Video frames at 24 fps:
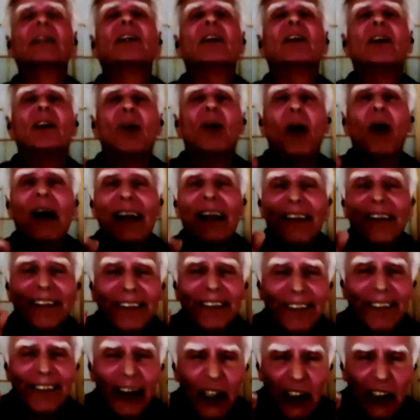
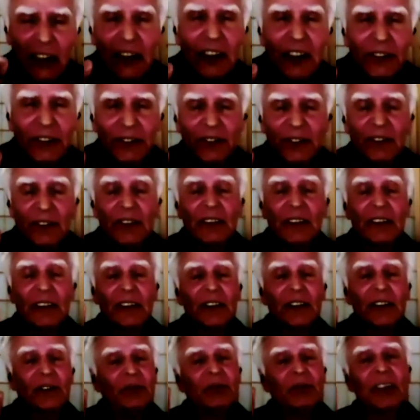Also,
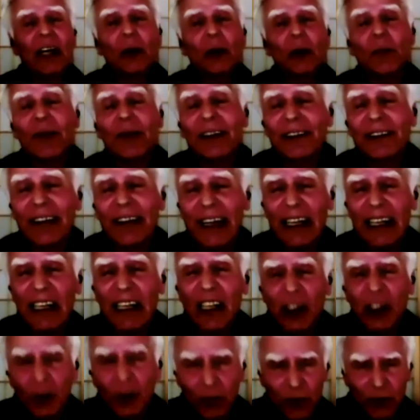shall we say,
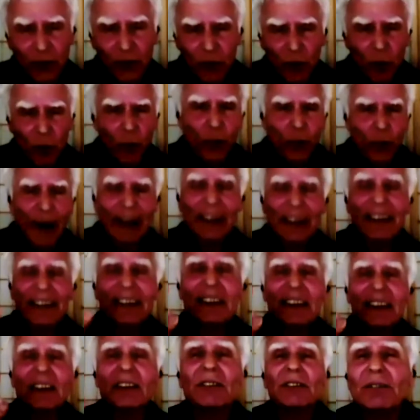
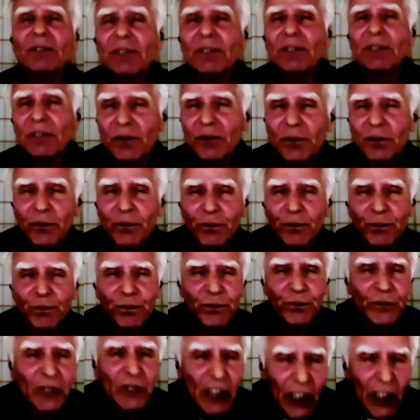when
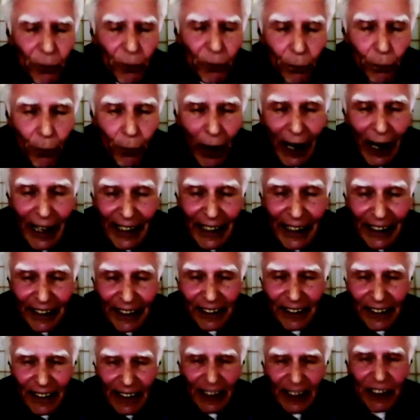the mind
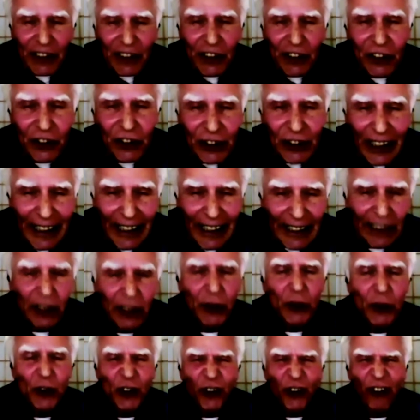is trying to
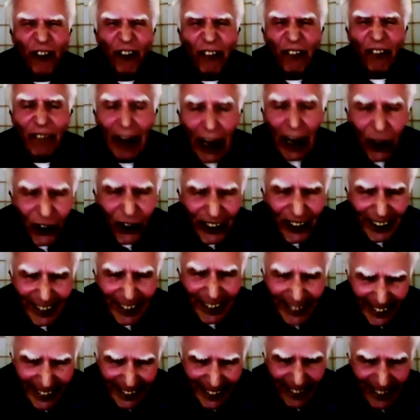
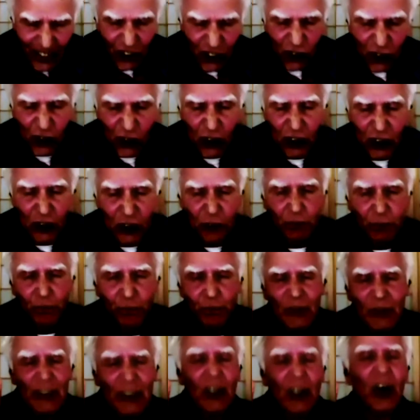focus
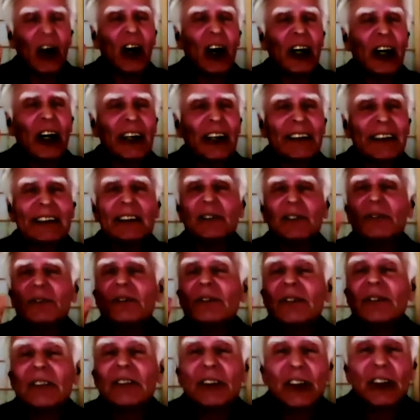on,
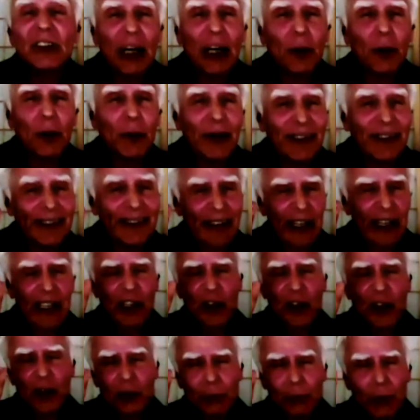shall we say, the
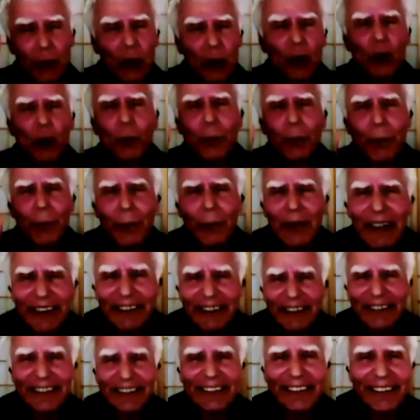blueprint
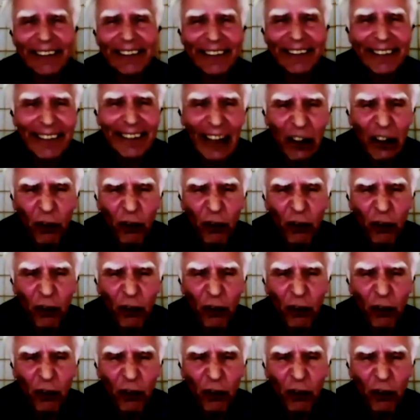itself.